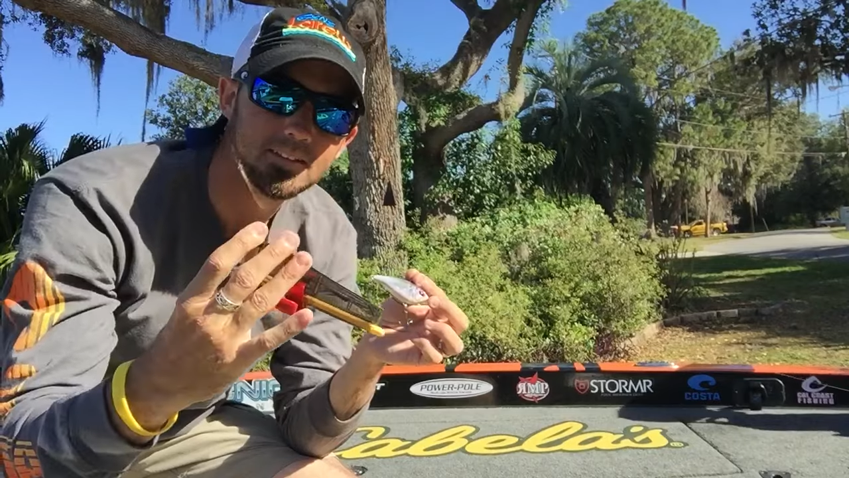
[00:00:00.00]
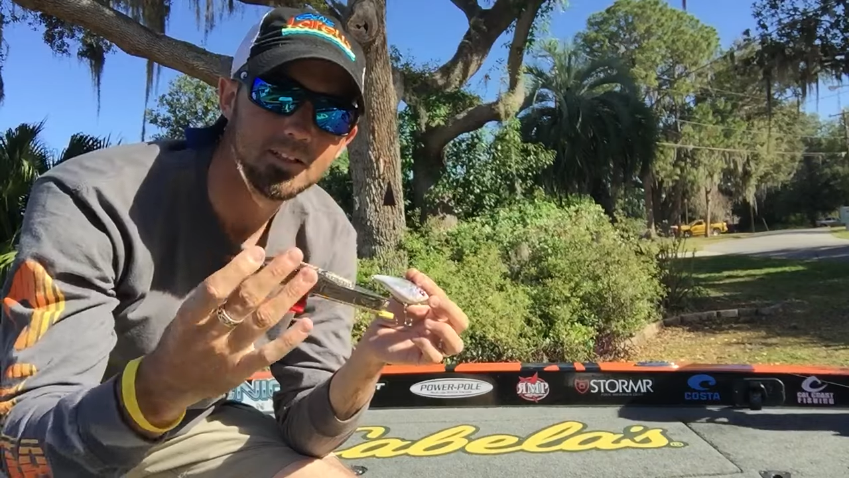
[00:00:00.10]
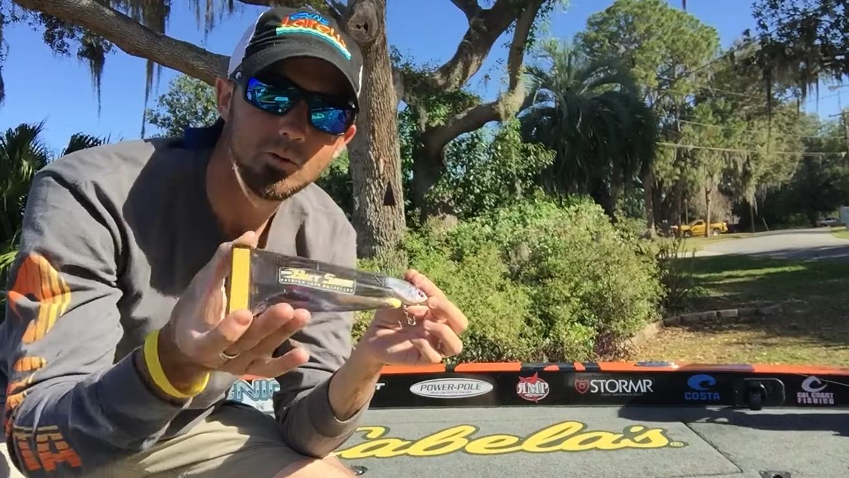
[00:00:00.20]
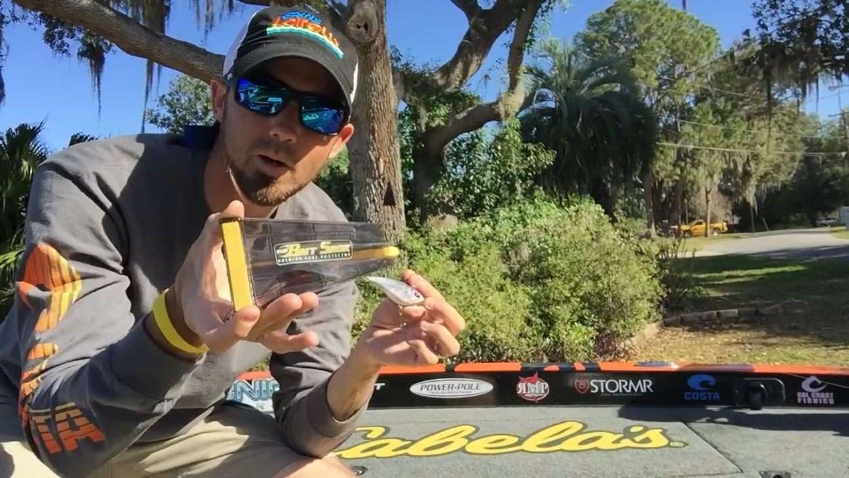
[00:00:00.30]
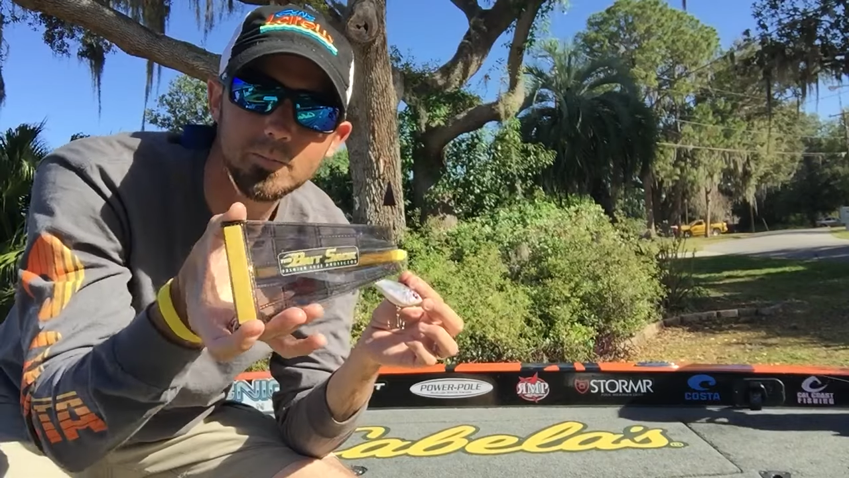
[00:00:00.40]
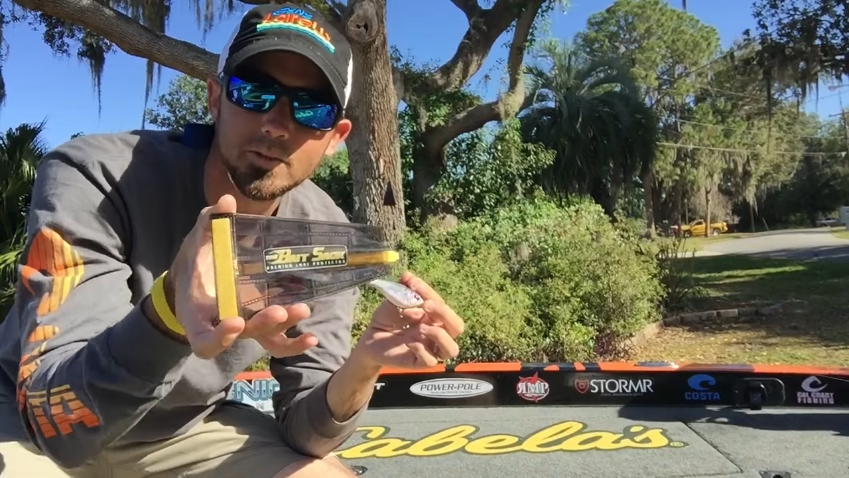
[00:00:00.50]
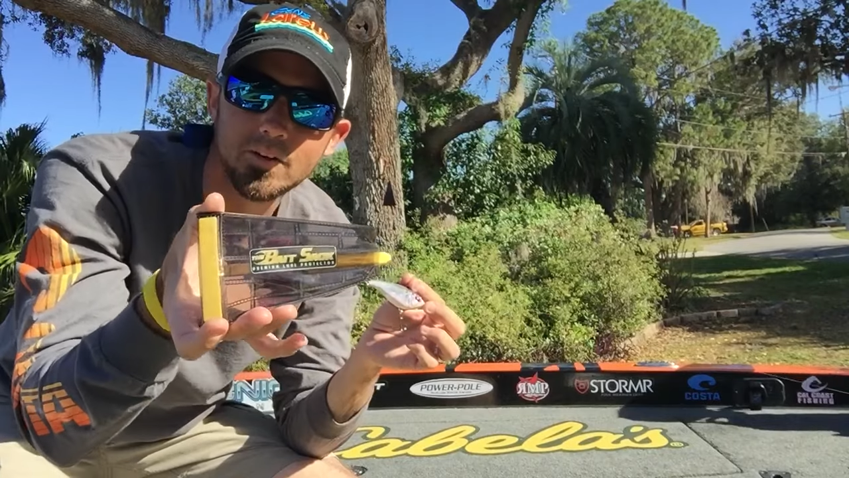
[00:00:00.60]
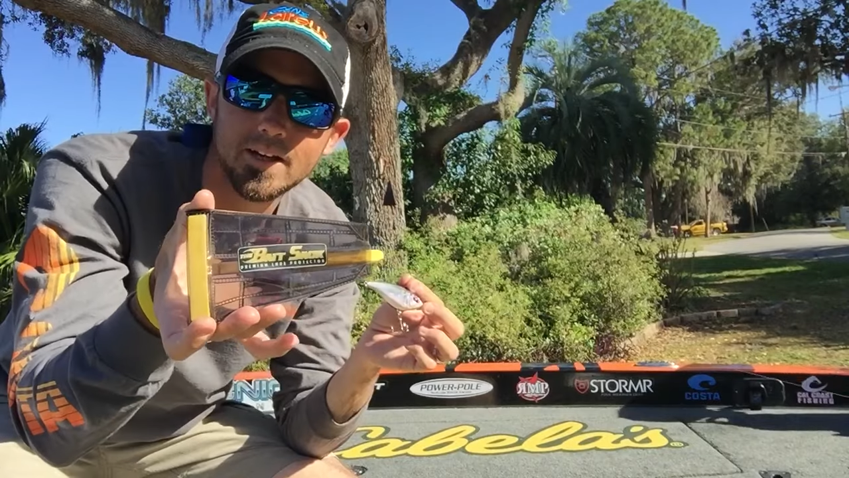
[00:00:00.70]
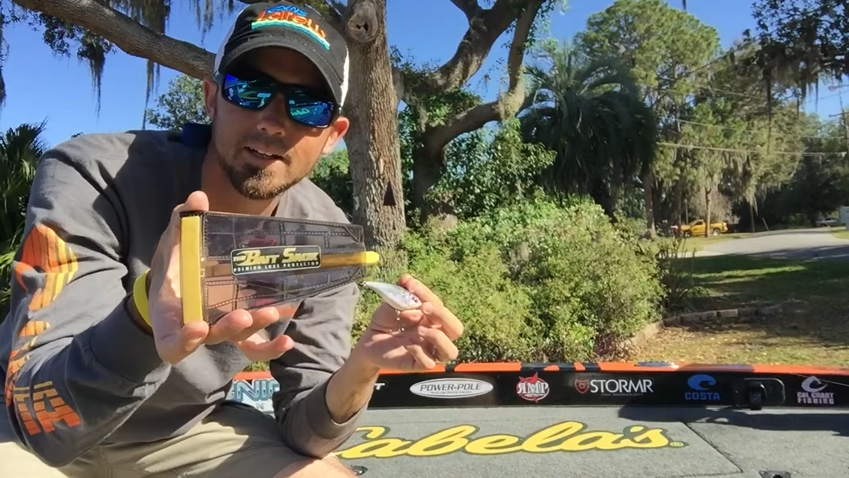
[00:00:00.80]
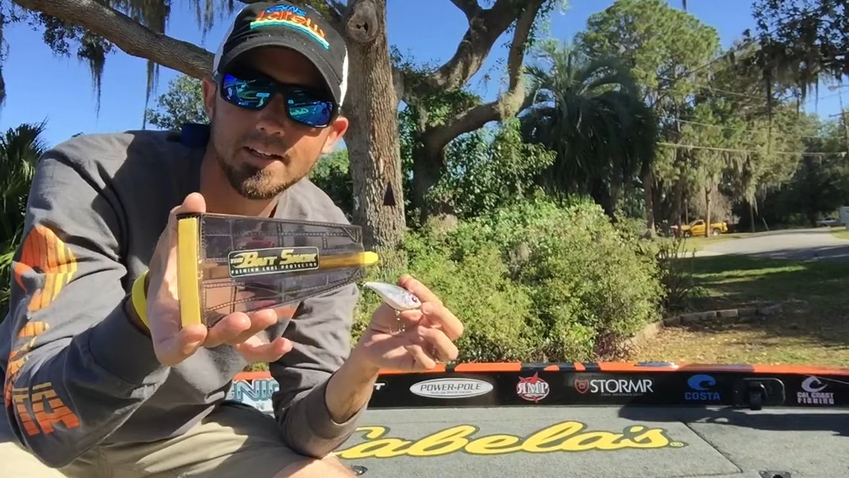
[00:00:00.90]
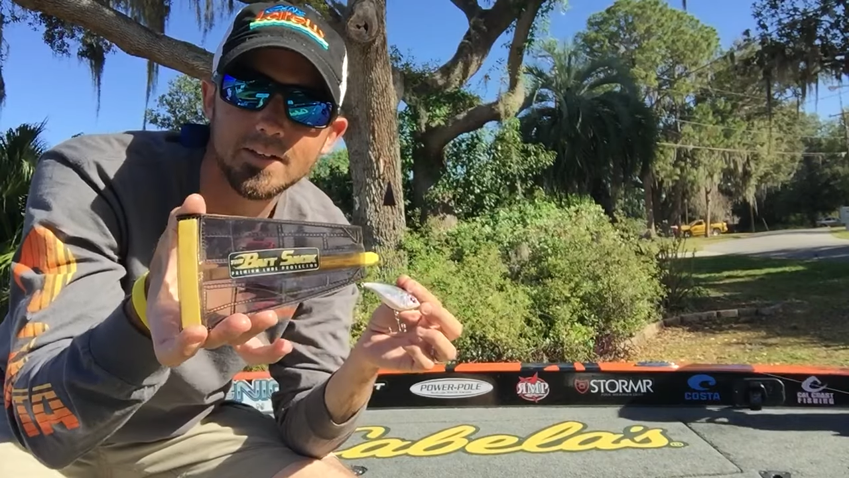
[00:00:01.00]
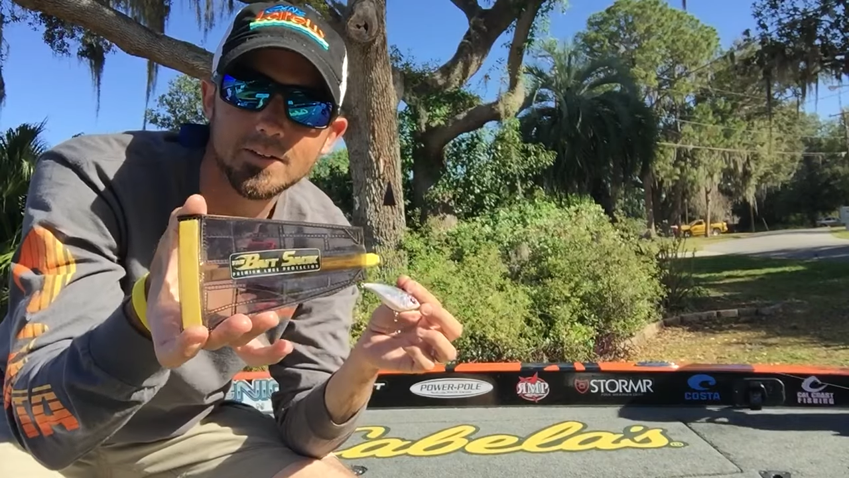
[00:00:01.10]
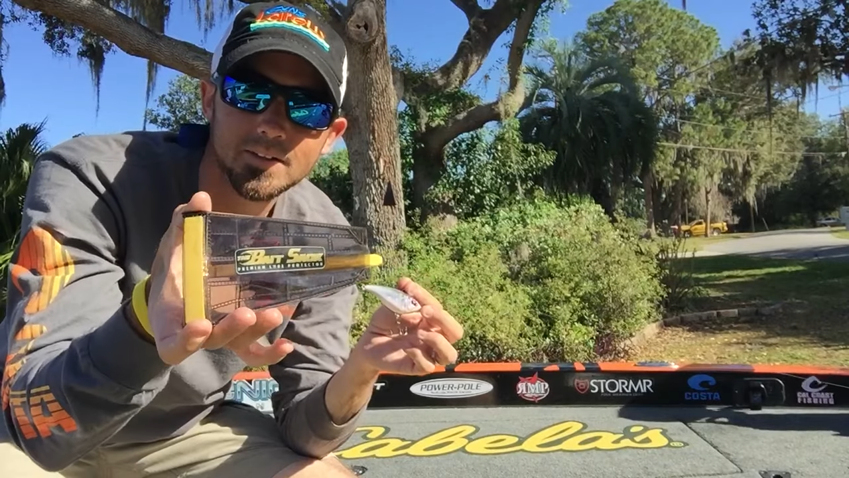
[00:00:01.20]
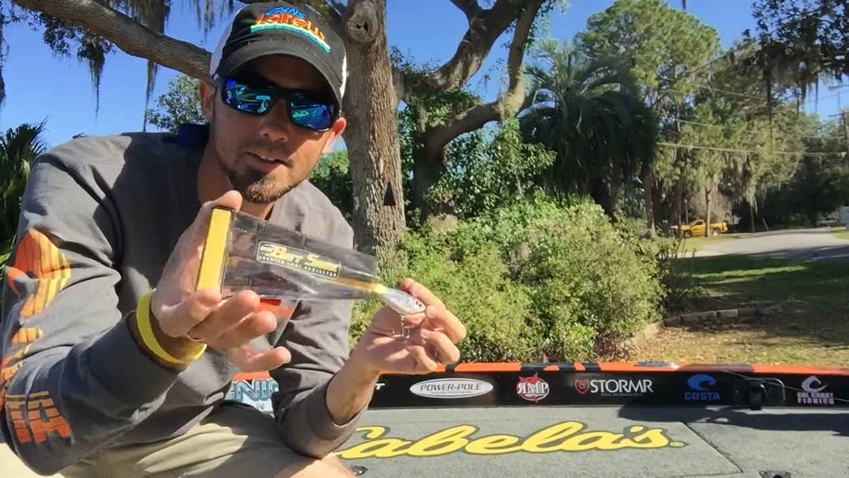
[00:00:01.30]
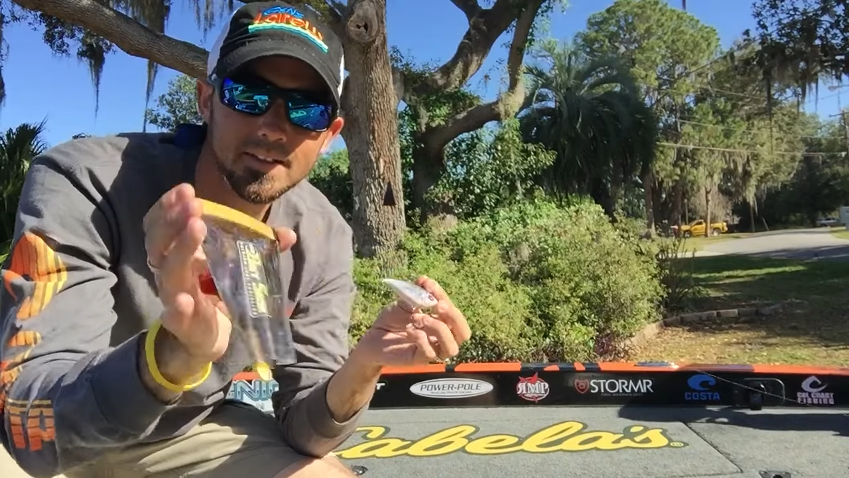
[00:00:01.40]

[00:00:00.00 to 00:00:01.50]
equipped and ready to go.